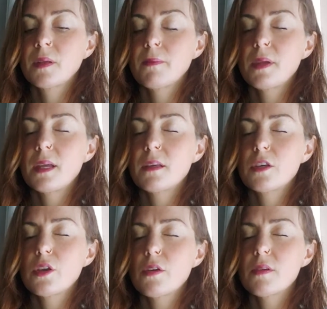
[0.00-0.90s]
Being
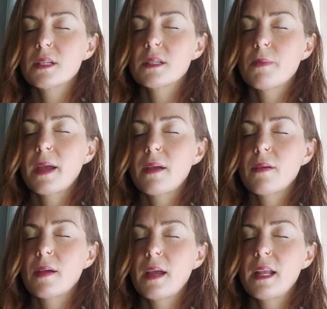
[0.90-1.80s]
curious about
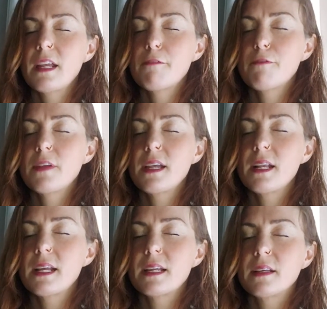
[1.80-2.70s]
any
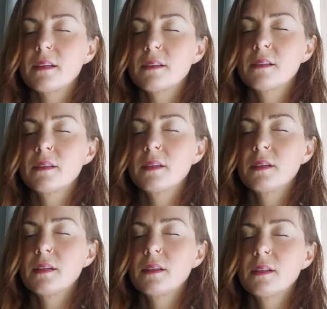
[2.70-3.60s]
feeling
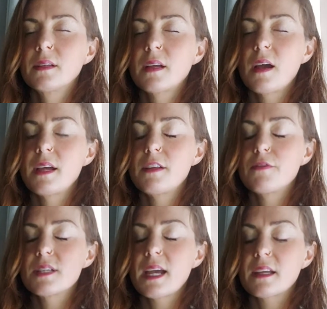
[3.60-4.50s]
kind
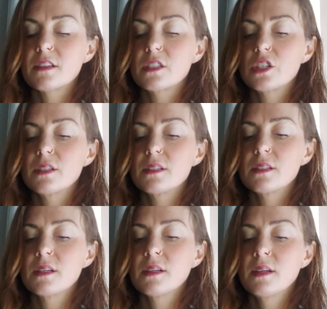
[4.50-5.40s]
of textures,
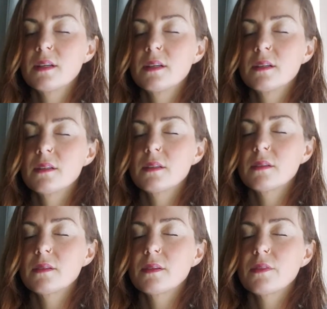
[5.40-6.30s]

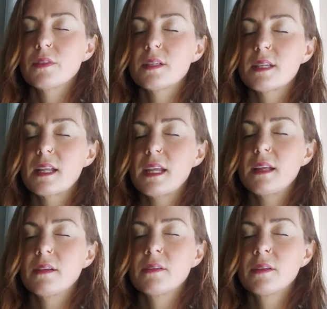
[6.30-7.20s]
if there's
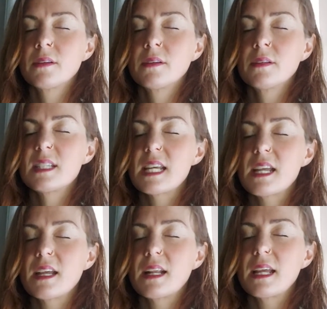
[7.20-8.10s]
any
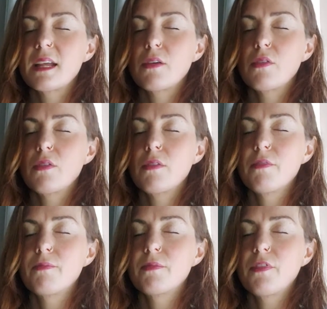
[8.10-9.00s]
tingling or
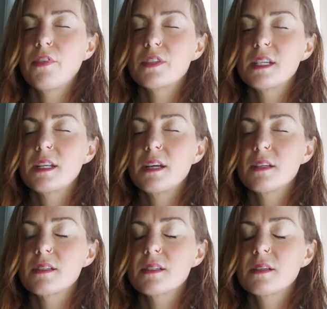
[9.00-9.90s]

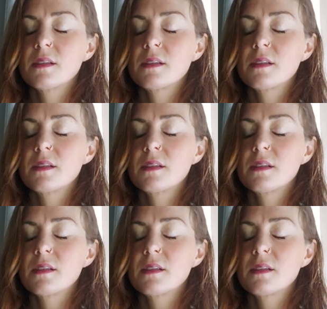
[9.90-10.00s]
fuzziness.